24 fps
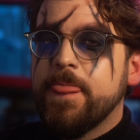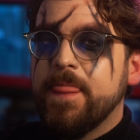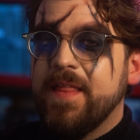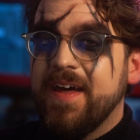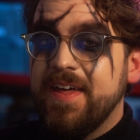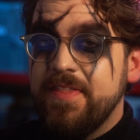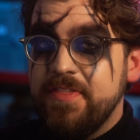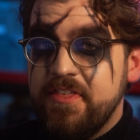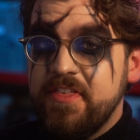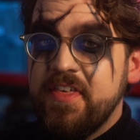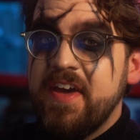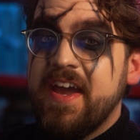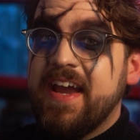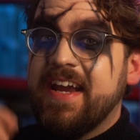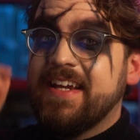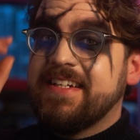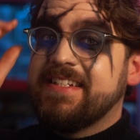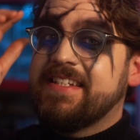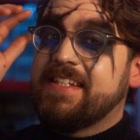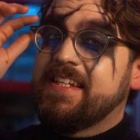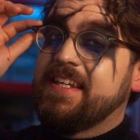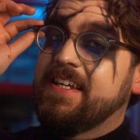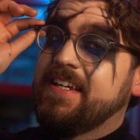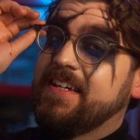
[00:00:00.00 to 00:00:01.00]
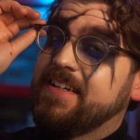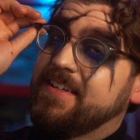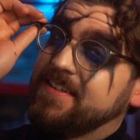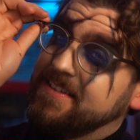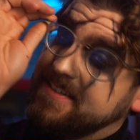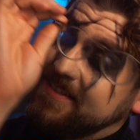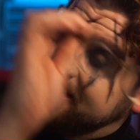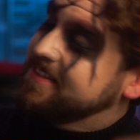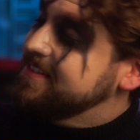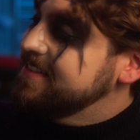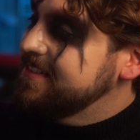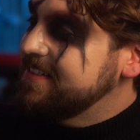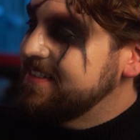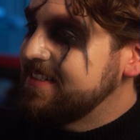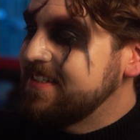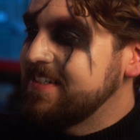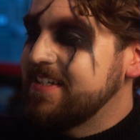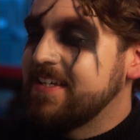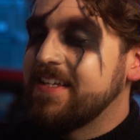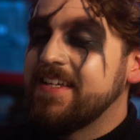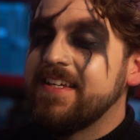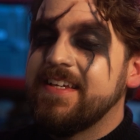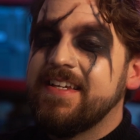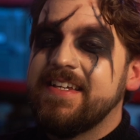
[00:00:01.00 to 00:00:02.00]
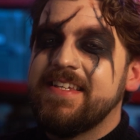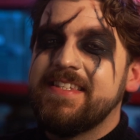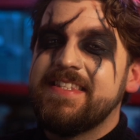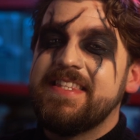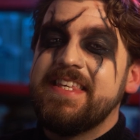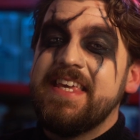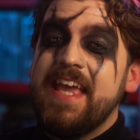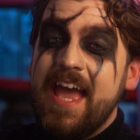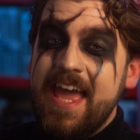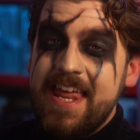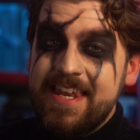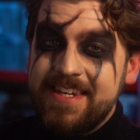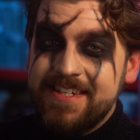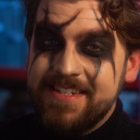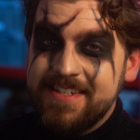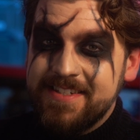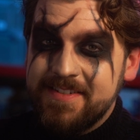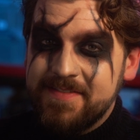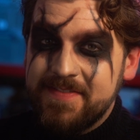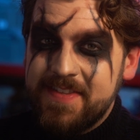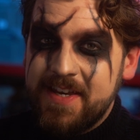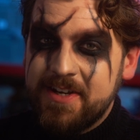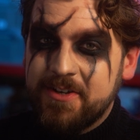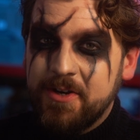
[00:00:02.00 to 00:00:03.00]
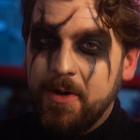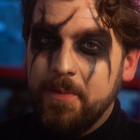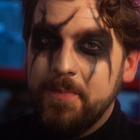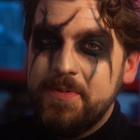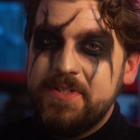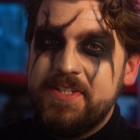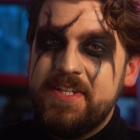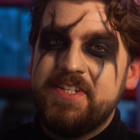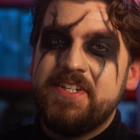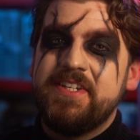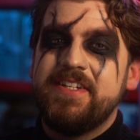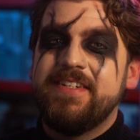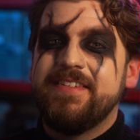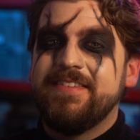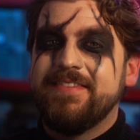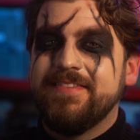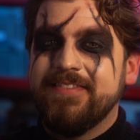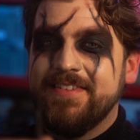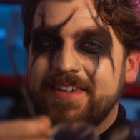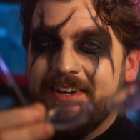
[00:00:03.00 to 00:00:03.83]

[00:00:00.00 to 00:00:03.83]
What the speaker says: And that is the end of that competition.